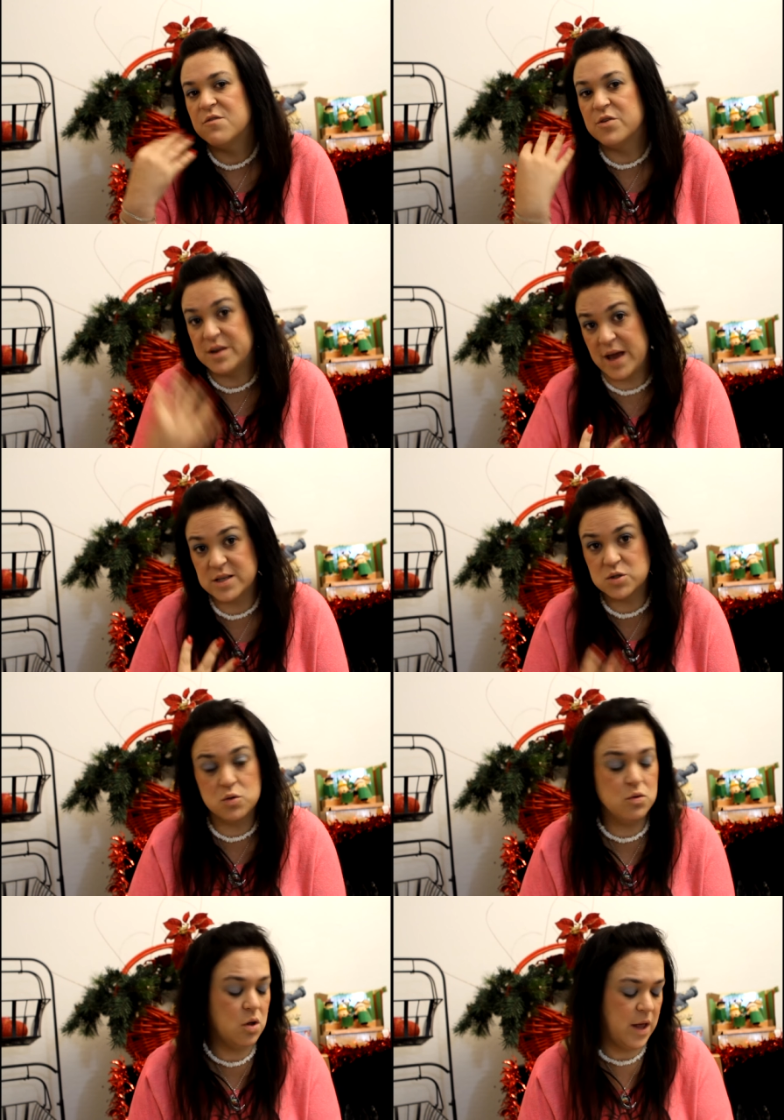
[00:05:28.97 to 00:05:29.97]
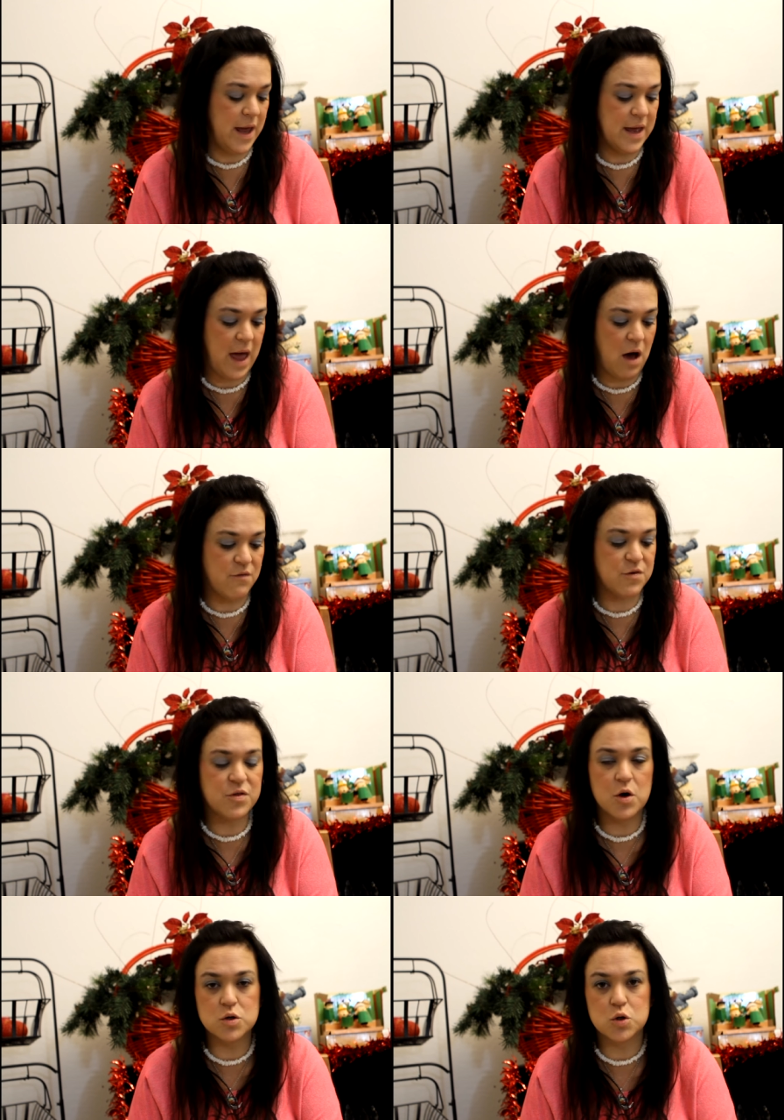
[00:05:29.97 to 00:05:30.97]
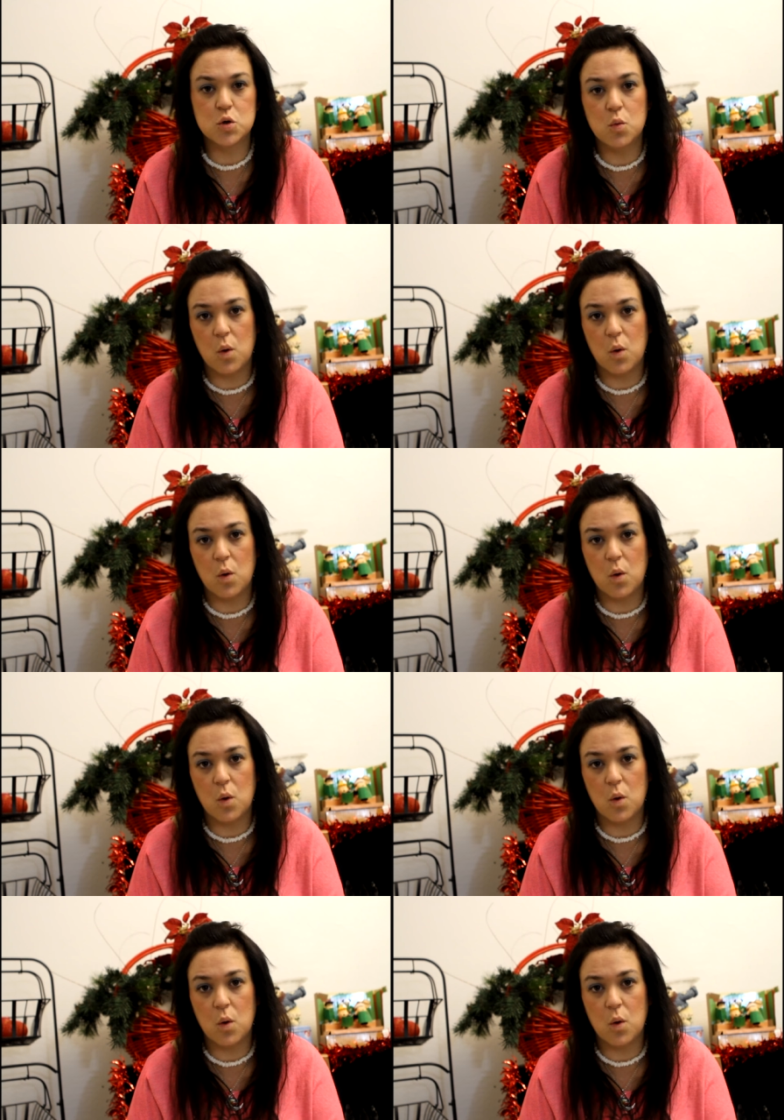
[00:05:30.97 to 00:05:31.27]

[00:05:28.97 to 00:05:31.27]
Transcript: for the next Google Hangout for those who